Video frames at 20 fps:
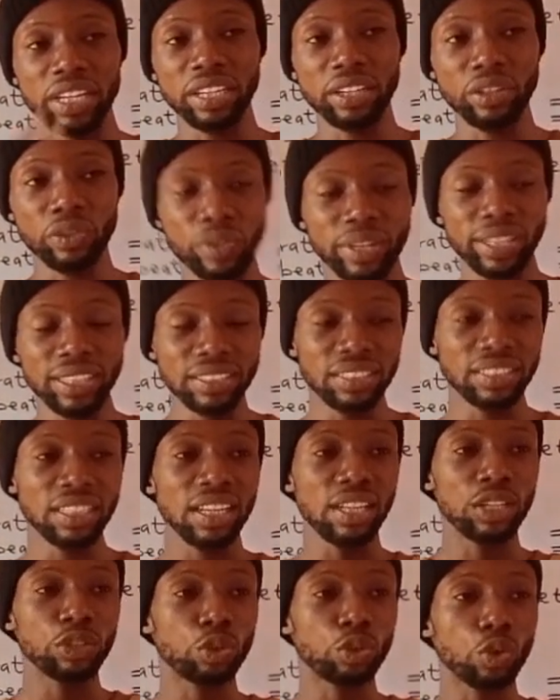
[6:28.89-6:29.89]

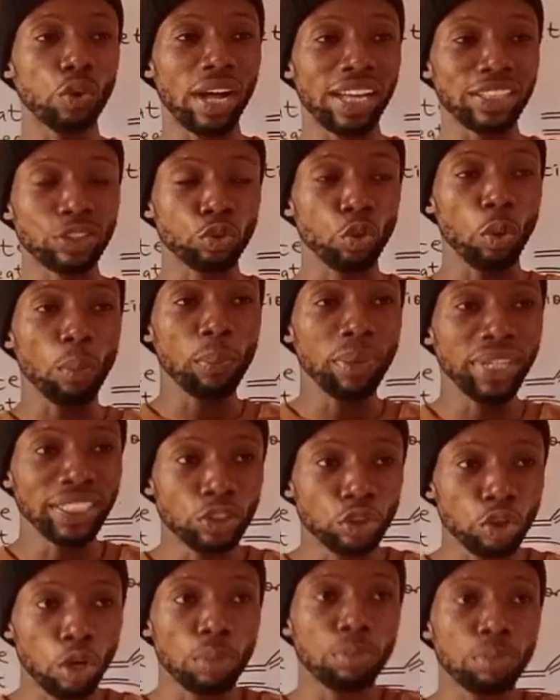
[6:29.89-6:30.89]
increase so as to
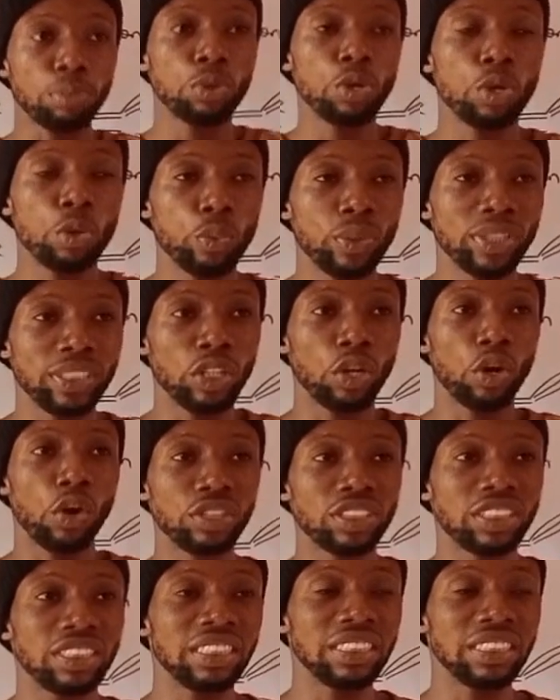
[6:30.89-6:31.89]
meet up with the
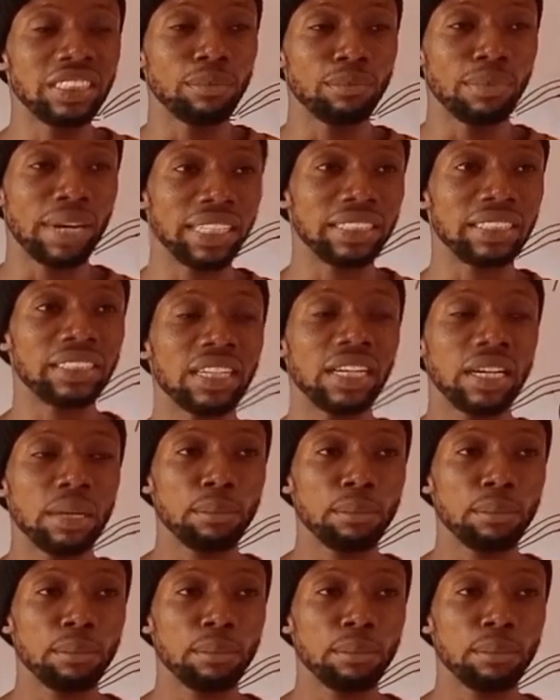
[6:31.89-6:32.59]
oxygen demand